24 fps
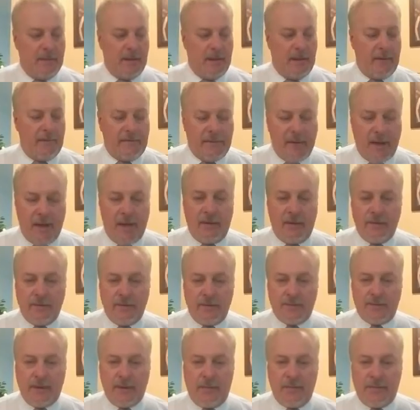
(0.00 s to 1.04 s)

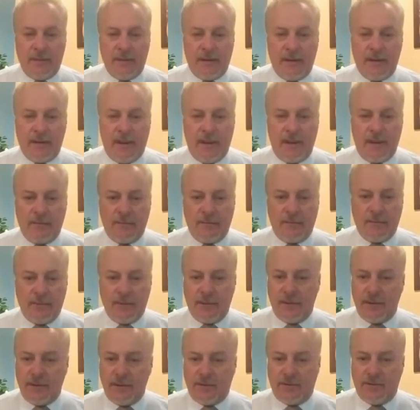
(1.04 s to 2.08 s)
found something that
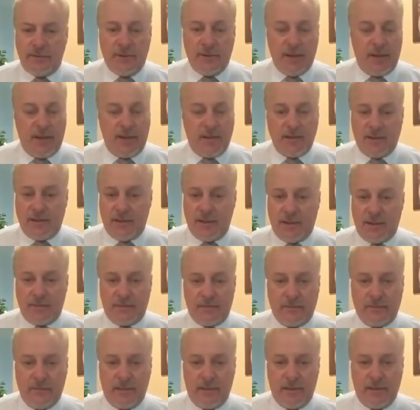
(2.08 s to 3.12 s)
really changed things
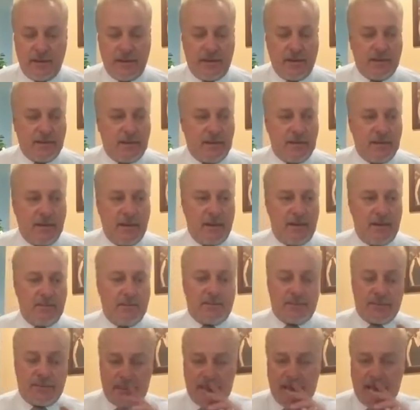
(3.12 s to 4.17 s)
for me, that
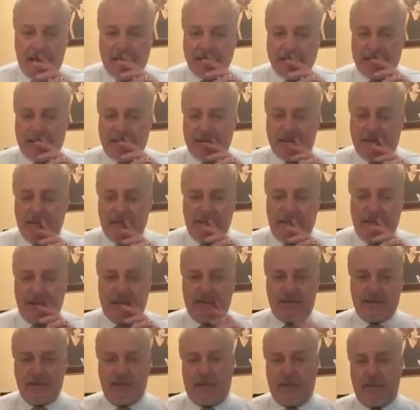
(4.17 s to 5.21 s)
drastically
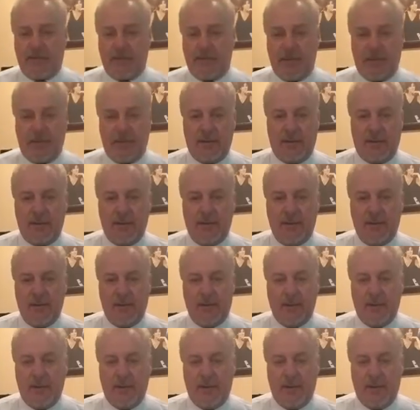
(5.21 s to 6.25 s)
accelerated
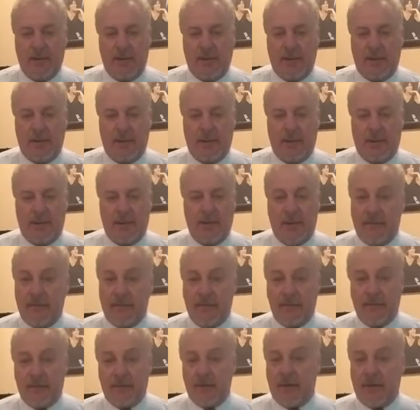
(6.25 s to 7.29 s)

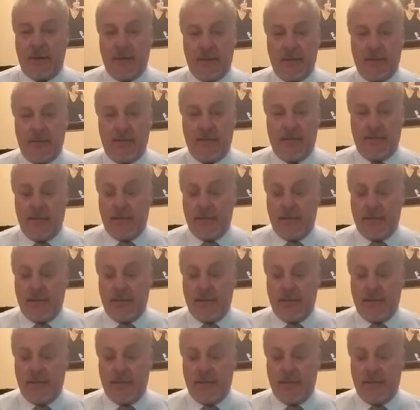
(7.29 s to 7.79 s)
everything that I do.